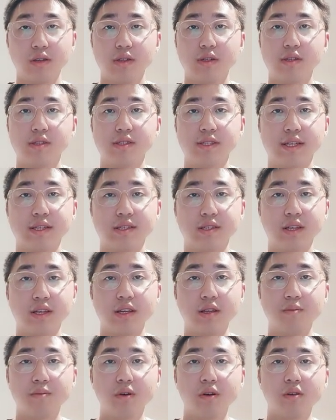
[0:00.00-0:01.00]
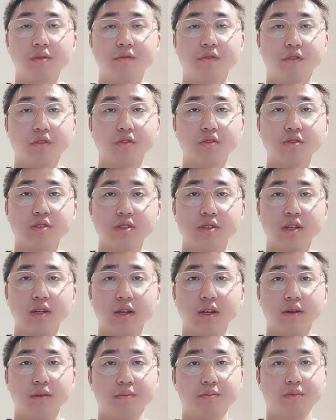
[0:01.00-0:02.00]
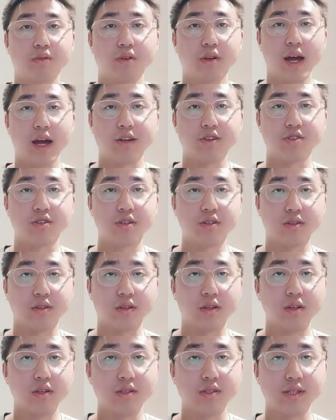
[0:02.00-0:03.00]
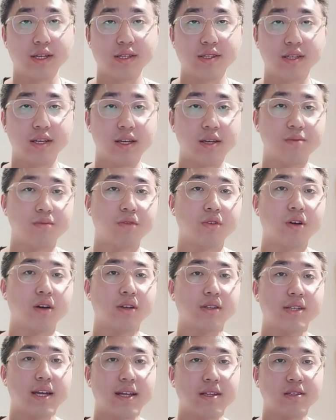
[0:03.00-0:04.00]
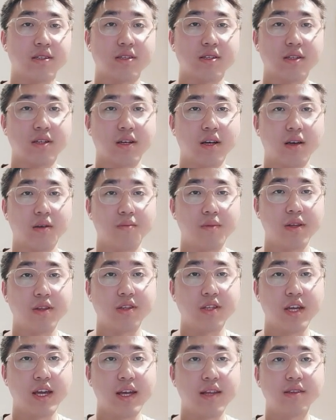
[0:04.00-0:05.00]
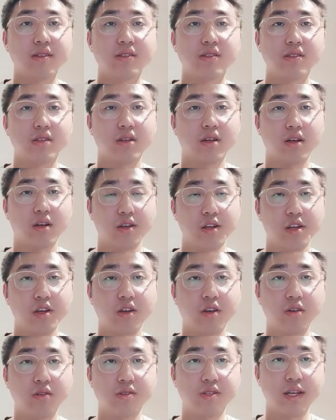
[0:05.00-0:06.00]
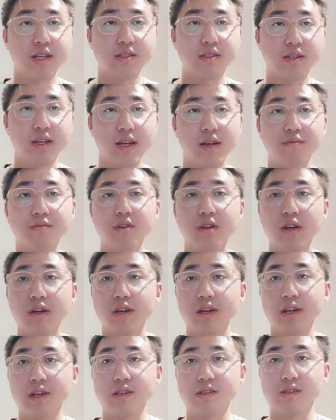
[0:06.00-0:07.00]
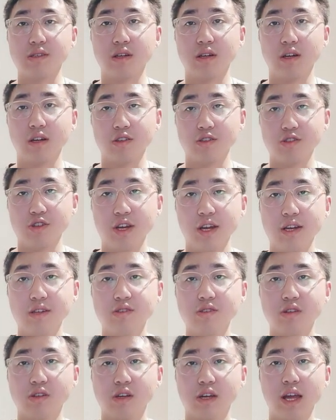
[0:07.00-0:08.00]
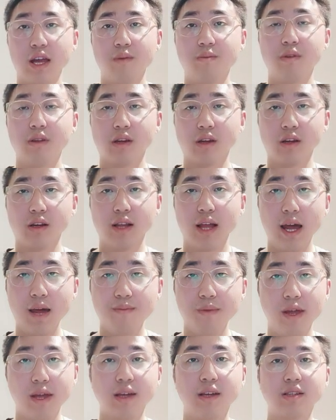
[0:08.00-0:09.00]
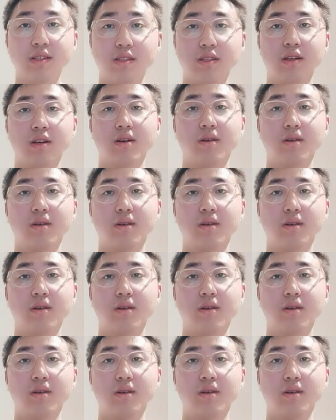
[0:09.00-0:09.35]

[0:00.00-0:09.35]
sustainable food production system that maintain the ecosystem in the changed climate